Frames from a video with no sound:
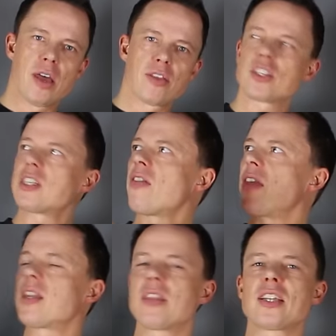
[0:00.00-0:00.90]
The sun
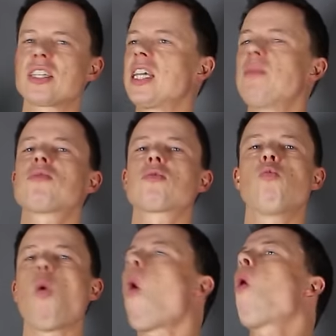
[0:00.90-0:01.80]
that seems
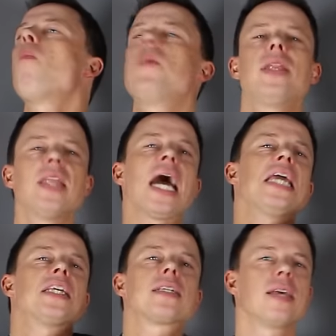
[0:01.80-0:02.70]
warm and
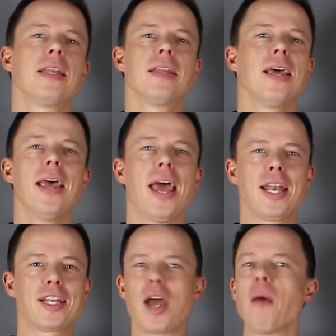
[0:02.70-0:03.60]
nice
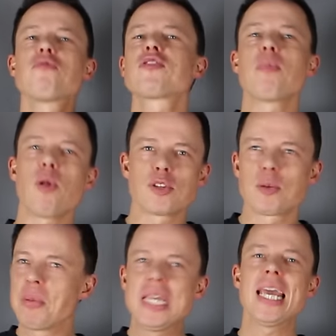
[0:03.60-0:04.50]
and comfortable
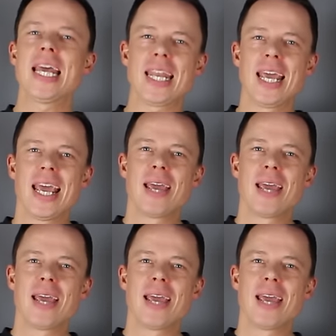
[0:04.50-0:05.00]
to be in,